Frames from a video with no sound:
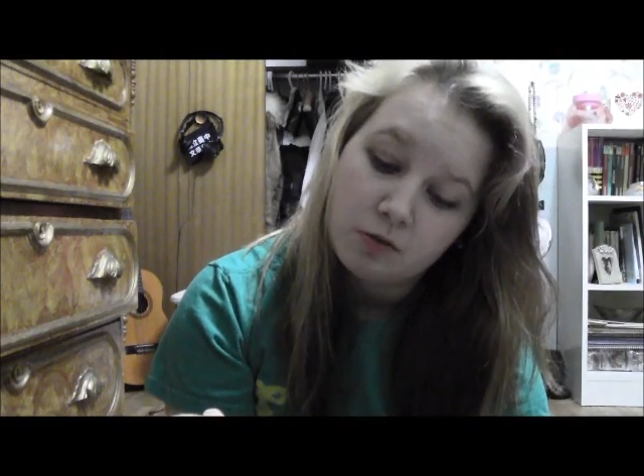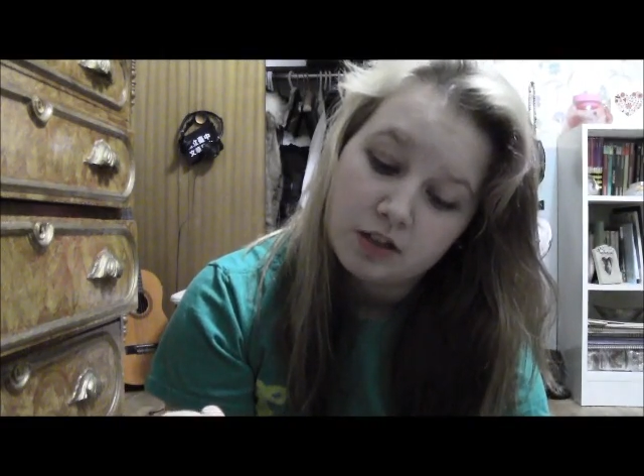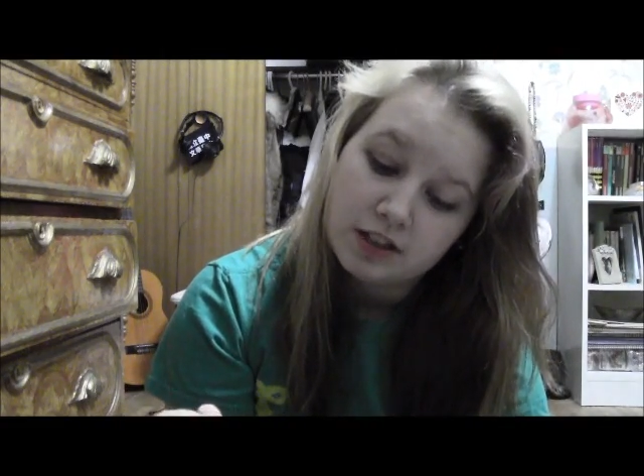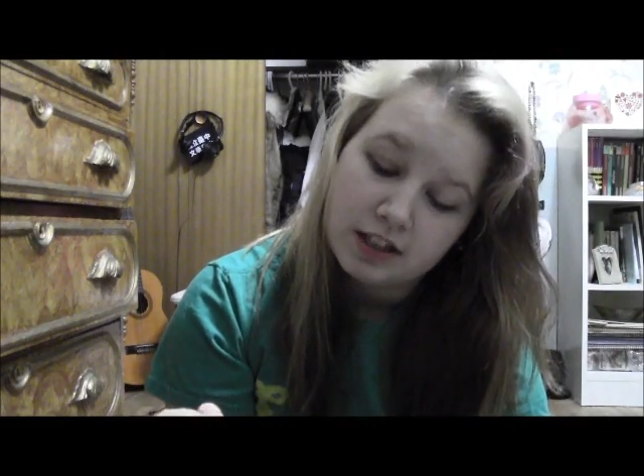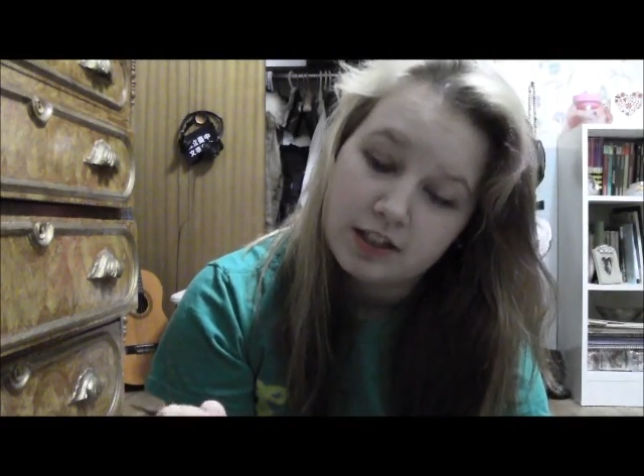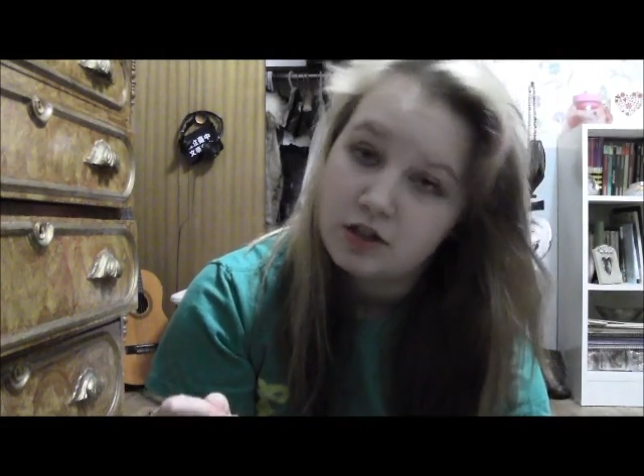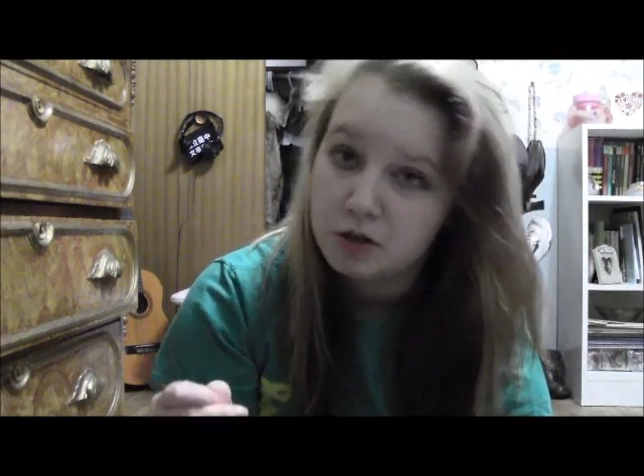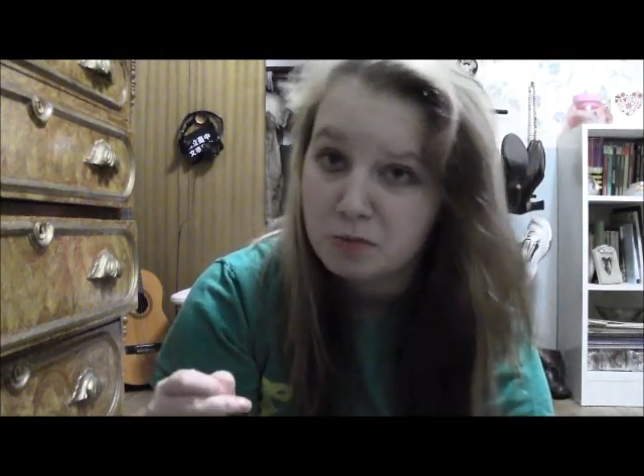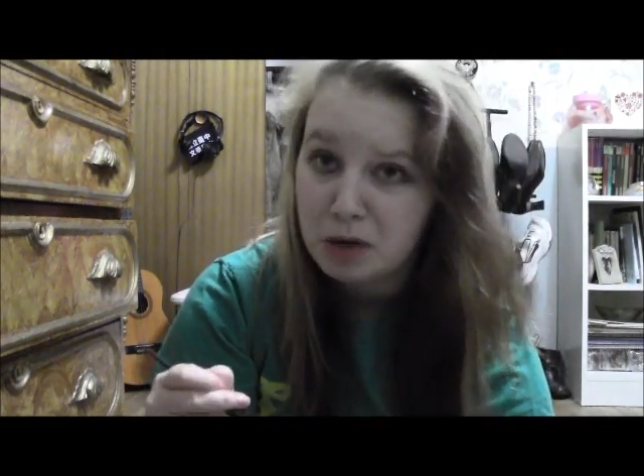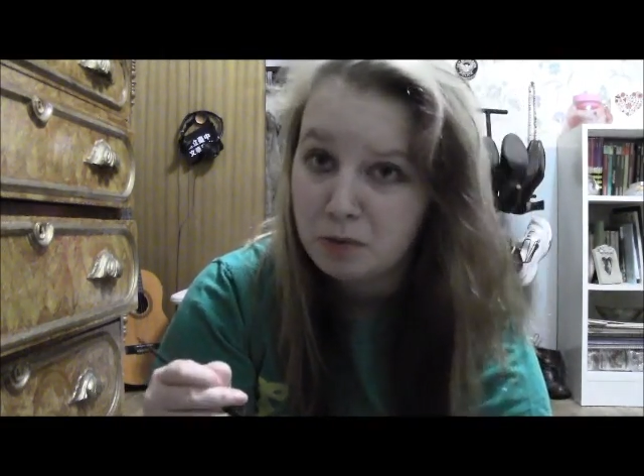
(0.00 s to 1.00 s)
once and it
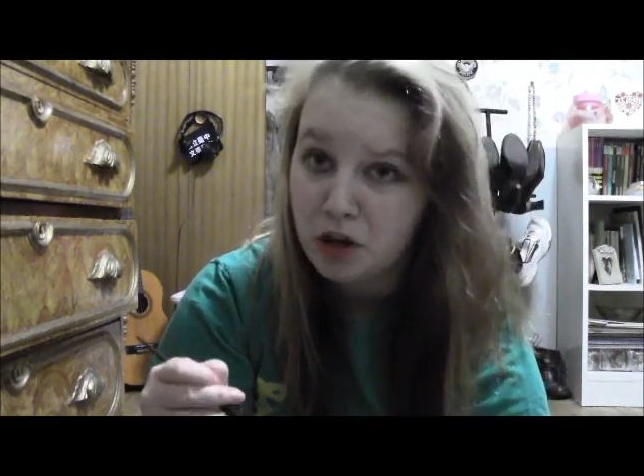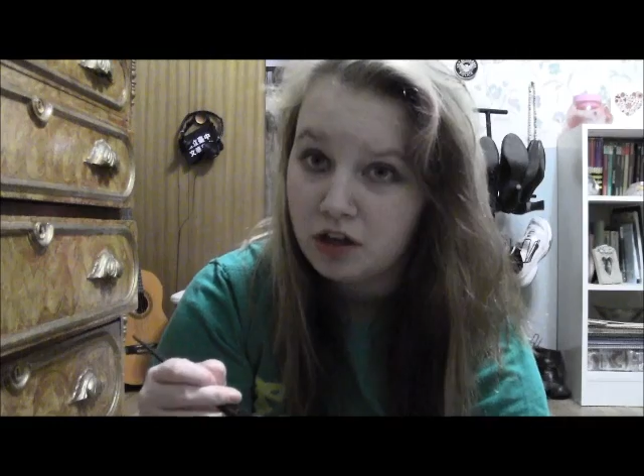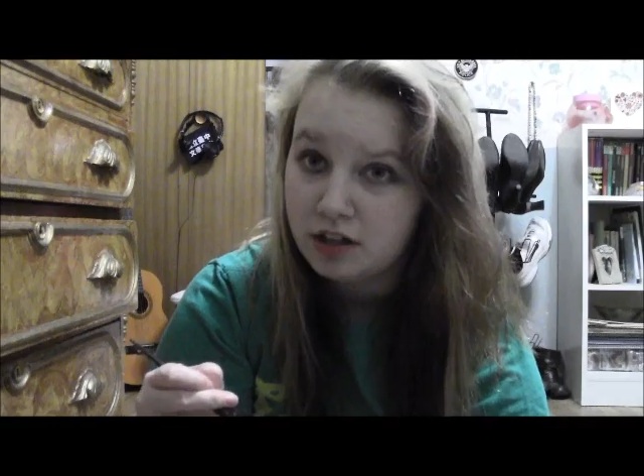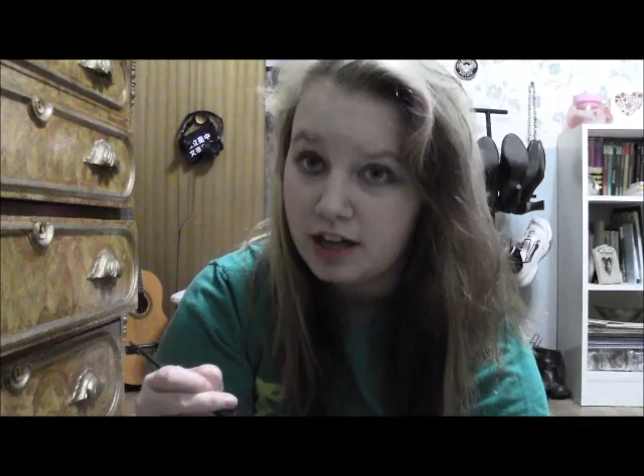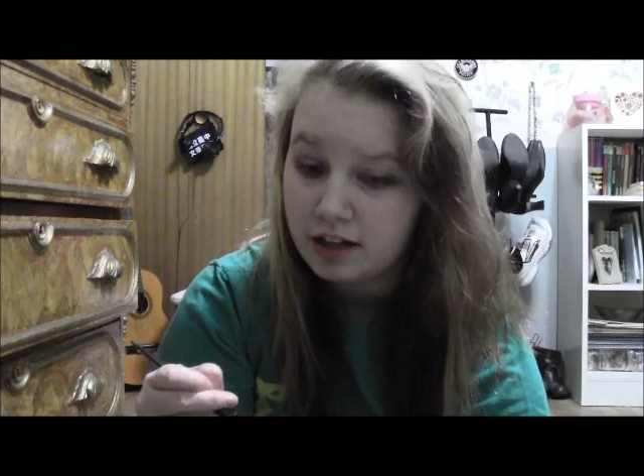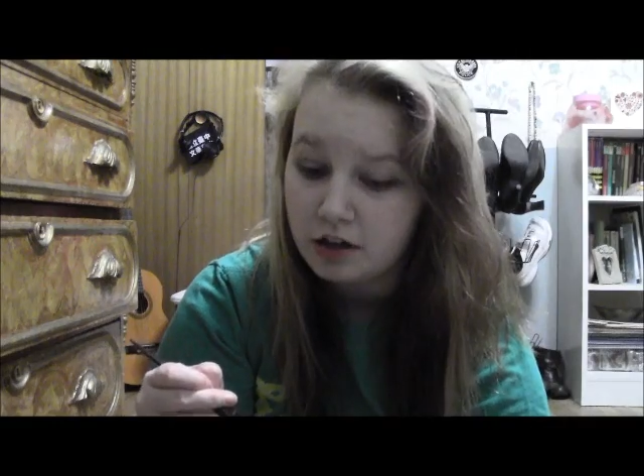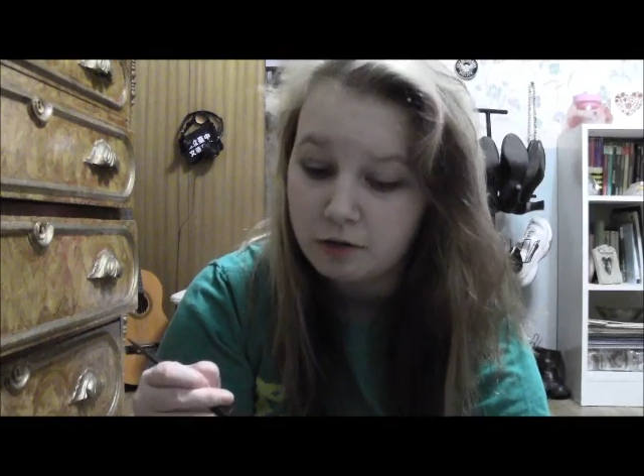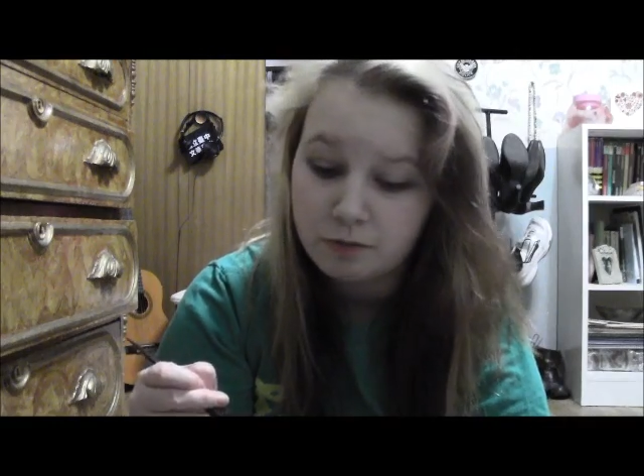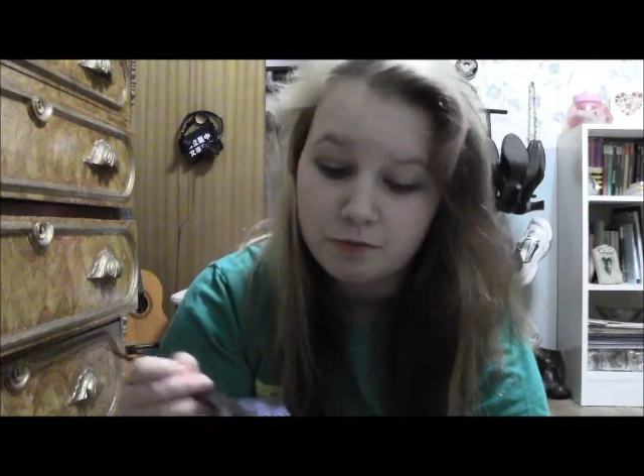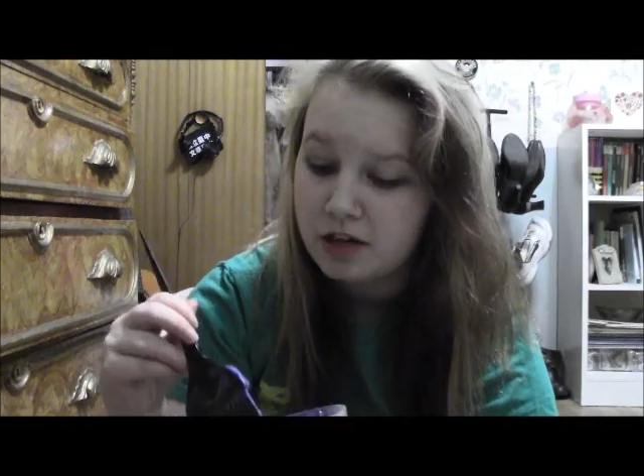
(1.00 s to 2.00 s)
turned my blonde yellow.